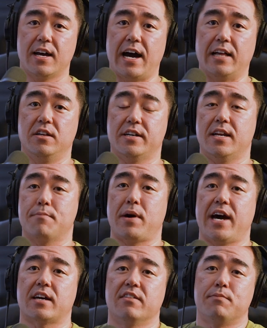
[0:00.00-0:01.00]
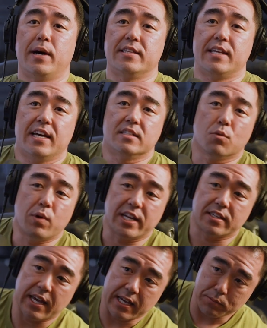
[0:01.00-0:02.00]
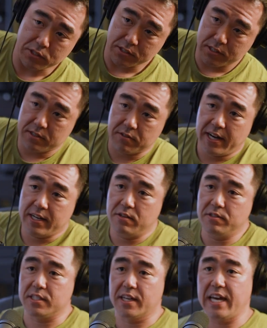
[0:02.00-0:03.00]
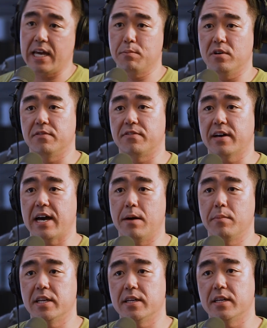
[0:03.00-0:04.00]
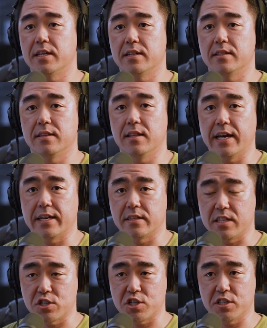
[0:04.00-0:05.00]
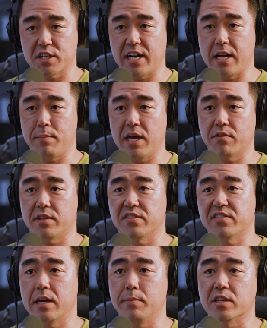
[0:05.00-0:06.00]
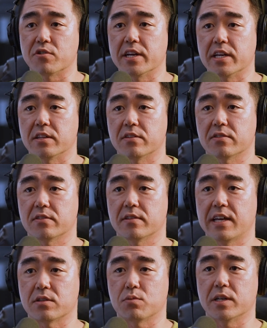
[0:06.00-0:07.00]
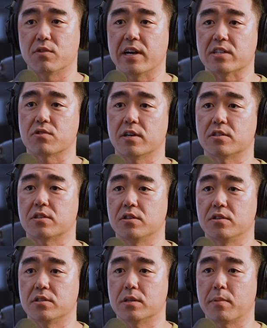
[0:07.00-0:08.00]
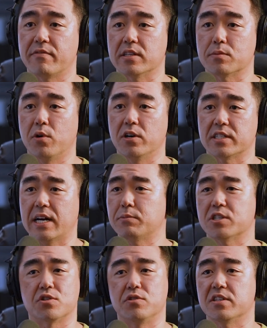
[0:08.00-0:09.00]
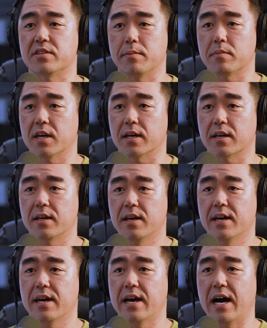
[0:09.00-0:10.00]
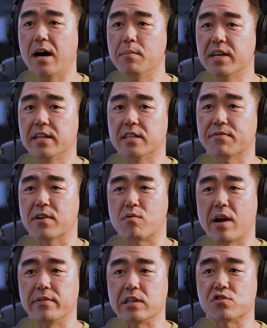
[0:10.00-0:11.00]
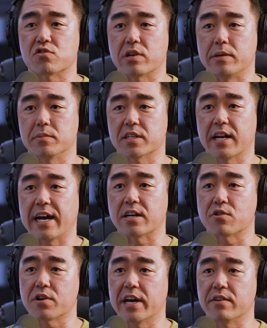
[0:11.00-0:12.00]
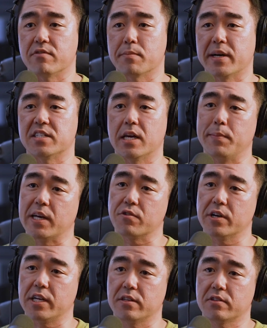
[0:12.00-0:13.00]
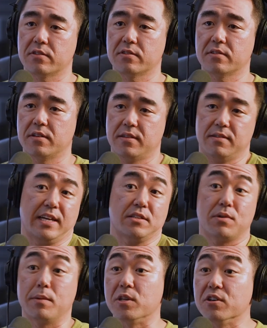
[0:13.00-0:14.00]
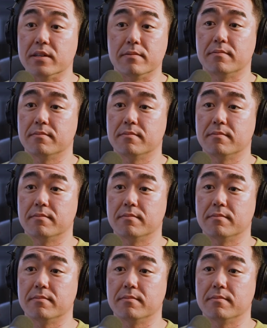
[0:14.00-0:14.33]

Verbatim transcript: I look at it back of my days of waiting tables, right? It was a game of how many like dishes can I make with the same ingredients? That's what restaurants do to prevent spoilage. I'm just doing the same thing. How many different revenue streams can I create with my same ingredients? And that's what I'm doing.